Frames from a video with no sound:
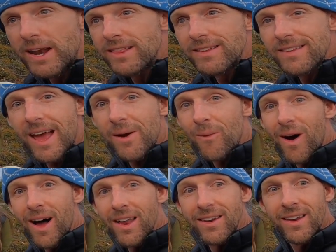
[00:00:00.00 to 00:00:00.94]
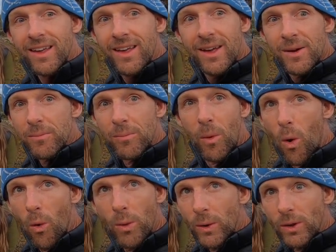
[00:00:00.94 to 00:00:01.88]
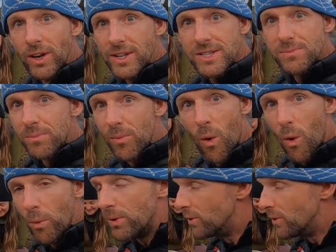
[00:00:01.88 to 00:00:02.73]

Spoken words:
better than day one. More wilderness, more